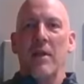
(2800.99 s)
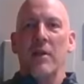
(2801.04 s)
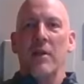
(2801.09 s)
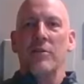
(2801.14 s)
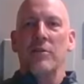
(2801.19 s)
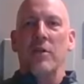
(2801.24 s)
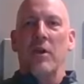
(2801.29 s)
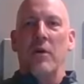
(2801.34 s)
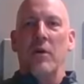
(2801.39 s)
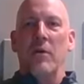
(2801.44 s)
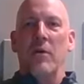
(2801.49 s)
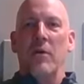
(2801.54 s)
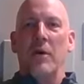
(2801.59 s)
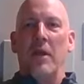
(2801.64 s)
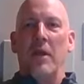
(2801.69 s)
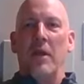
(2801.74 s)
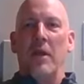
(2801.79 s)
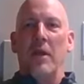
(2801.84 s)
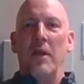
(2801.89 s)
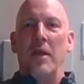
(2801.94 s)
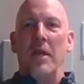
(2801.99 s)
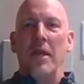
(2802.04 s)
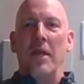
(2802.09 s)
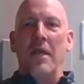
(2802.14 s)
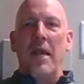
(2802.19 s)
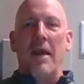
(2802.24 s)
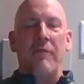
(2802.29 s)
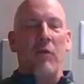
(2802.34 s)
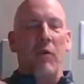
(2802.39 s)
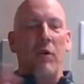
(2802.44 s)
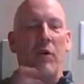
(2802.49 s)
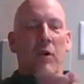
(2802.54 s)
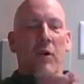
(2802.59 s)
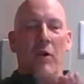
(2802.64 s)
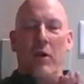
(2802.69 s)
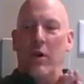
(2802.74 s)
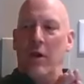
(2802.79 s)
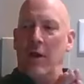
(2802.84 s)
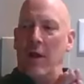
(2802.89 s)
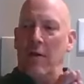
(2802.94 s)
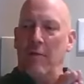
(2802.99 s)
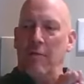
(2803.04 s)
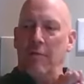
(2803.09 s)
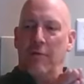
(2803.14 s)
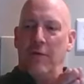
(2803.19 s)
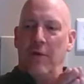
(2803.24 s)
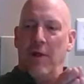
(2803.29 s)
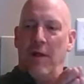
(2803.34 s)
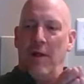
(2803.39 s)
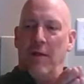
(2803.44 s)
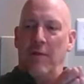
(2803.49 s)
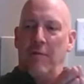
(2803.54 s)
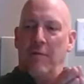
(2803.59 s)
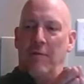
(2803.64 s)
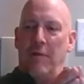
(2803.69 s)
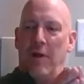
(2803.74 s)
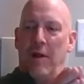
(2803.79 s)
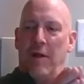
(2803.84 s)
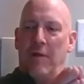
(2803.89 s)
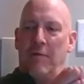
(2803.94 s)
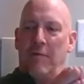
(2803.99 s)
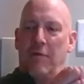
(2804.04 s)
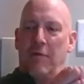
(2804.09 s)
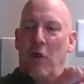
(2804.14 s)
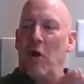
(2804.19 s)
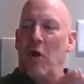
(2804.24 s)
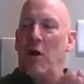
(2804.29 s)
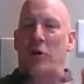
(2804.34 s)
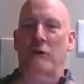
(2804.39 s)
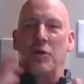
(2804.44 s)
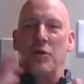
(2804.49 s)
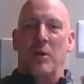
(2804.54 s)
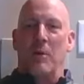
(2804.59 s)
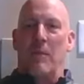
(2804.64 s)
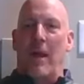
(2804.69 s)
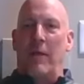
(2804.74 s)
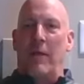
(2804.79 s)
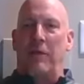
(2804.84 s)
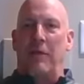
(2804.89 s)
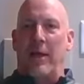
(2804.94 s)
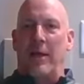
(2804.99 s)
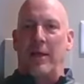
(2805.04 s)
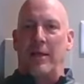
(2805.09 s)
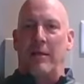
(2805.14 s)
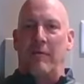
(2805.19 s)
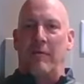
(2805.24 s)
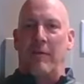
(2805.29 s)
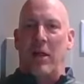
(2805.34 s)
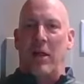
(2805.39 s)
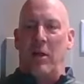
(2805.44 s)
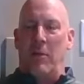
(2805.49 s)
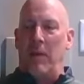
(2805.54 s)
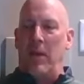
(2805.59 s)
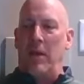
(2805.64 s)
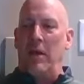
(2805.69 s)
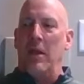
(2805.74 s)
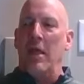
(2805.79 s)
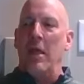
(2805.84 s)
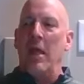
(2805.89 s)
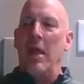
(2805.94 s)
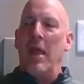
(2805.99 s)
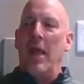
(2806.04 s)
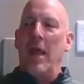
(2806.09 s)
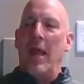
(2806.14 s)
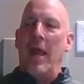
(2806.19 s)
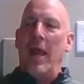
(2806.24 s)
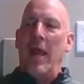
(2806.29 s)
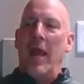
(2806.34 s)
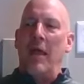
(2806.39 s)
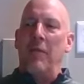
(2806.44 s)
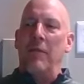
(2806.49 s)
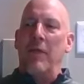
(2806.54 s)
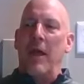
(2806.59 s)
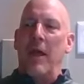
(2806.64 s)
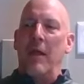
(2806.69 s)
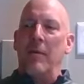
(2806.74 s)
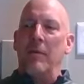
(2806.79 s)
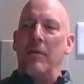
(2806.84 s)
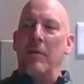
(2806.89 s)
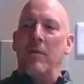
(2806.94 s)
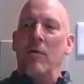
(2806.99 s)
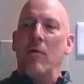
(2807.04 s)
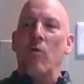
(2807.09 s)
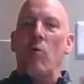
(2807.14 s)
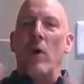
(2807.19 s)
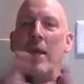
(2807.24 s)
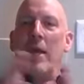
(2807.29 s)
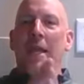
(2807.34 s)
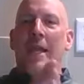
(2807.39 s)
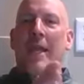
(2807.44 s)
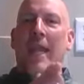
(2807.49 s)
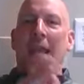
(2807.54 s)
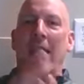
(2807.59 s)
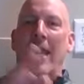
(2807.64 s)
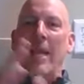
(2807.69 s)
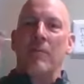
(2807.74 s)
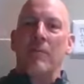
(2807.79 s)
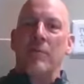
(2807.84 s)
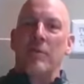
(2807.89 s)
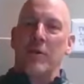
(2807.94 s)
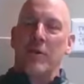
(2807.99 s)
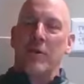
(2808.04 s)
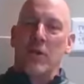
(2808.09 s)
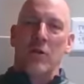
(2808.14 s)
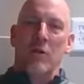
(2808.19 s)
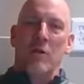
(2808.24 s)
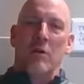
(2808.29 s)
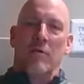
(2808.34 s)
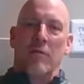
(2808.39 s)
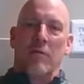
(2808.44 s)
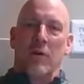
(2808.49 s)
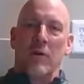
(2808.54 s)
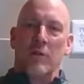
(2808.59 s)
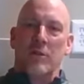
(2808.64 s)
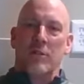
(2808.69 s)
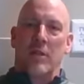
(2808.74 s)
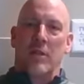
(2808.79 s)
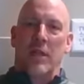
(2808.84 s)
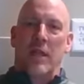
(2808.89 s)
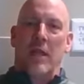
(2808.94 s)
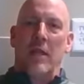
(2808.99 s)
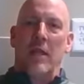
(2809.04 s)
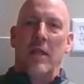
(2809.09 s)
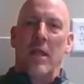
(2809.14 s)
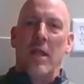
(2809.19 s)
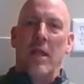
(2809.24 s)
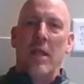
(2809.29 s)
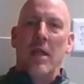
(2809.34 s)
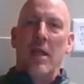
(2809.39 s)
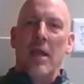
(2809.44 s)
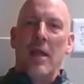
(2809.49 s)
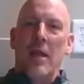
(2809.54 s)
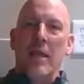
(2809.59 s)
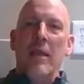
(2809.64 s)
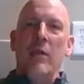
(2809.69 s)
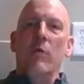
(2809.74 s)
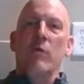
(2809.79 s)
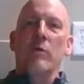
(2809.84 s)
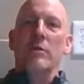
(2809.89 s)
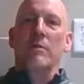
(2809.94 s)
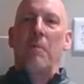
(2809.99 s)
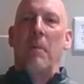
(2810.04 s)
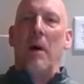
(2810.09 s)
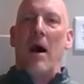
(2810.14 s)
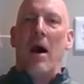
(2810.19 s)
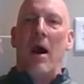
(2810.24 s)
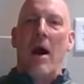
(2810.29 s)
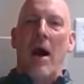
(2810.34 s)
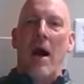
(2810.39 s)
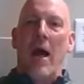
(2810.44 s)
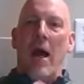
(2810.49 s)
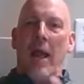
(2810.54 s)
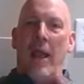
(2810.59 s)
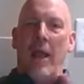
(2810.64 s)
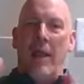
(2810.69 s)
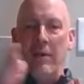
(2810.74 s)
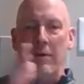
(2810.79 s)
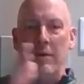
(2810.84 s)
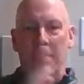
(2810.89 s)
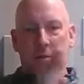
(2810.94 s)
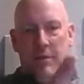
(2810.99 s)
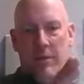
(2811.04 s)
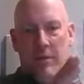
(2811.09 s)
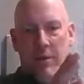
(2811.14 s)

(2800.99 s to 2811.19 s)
So he never heard of of, of long term athletic development. And then when he came to the university, he was behind.